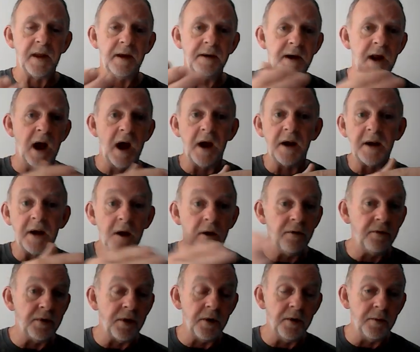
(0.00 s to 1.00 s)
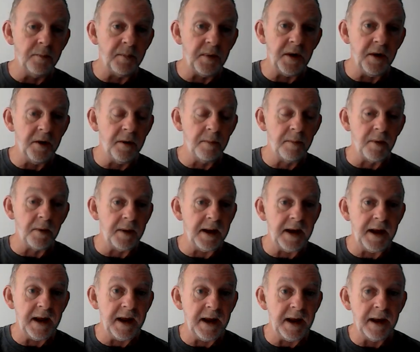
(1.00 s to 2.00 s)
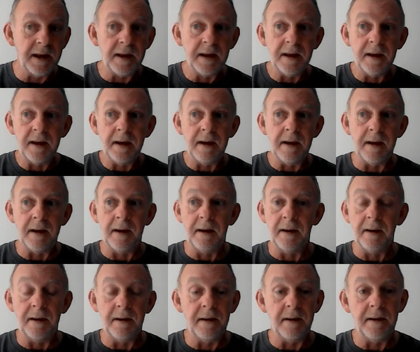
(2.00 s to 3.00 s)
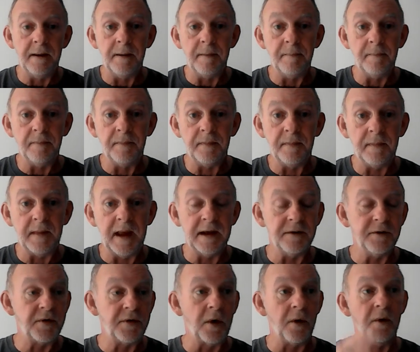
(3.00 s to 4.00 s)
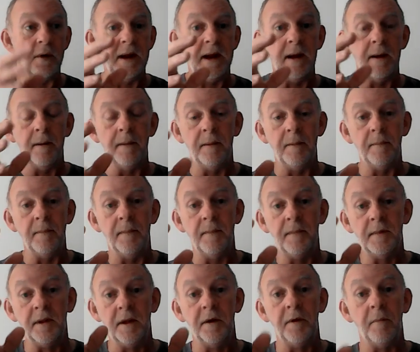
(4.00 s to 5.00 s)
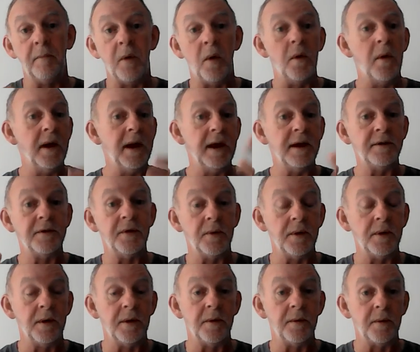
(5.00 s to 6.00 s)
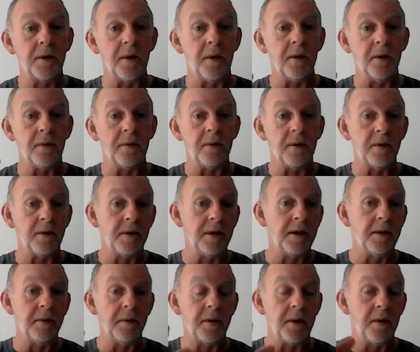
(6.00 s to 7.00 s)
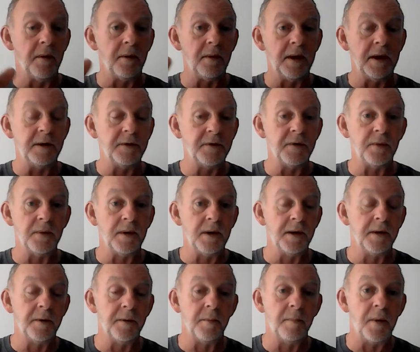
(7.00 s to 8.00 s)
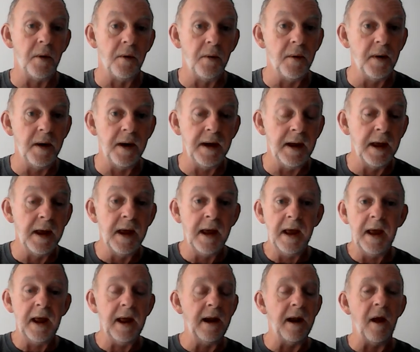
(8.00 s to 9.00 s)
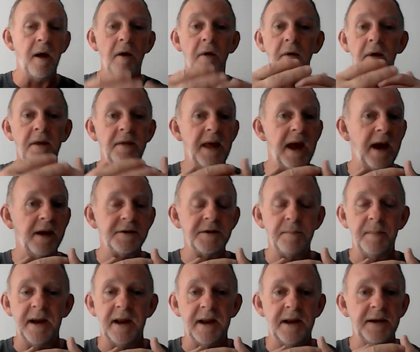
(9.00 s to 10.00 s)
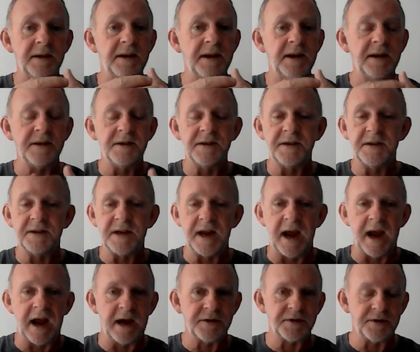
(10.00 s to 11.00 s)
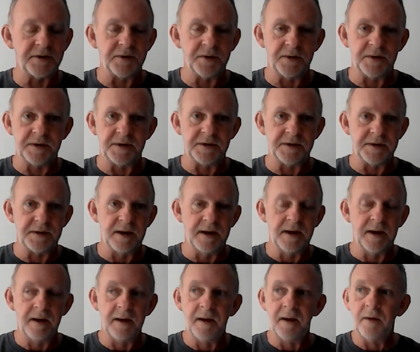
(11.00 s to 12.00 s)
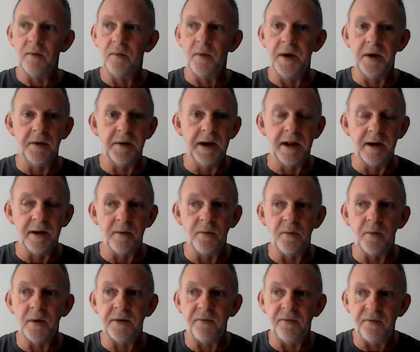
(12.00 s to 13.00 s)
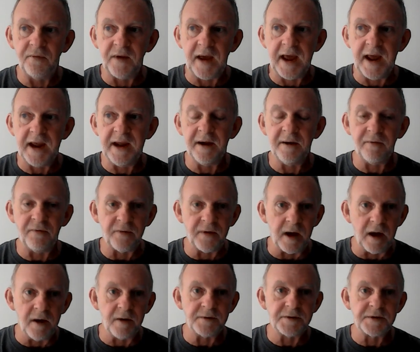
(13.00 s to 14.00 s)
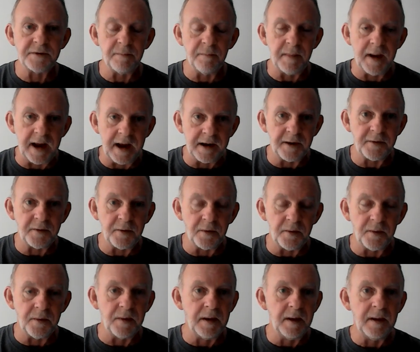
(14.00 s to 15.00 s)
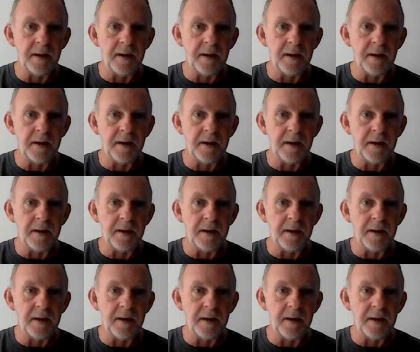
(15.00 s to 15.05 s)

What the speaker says: not go through puberty and turning a little boy into a little girl or a little girl into a little boy. And all of that's been disastrous. We're dealing with fake, false medical